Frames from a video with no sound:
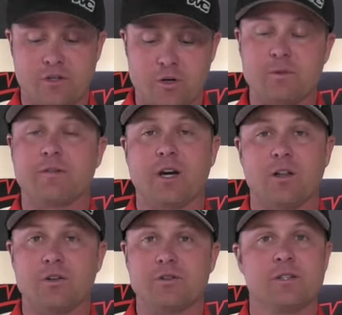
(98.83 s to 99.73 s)
terms of
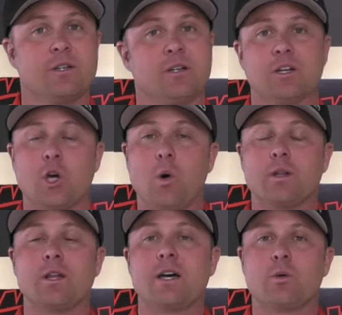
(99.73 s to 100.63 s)
colors. Go
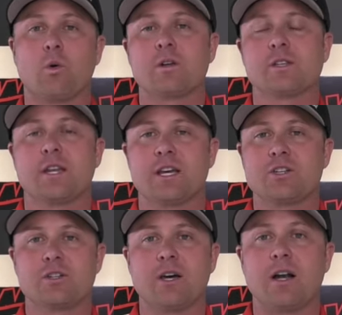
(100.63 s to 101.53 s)
online to
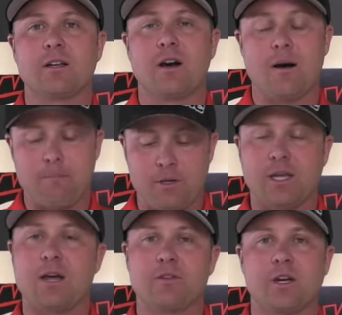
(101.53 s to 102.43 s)
worksconnection.com, pick
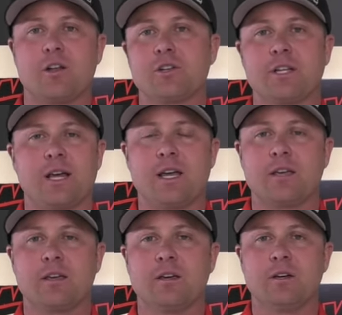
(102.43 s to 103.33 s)
out the color you like,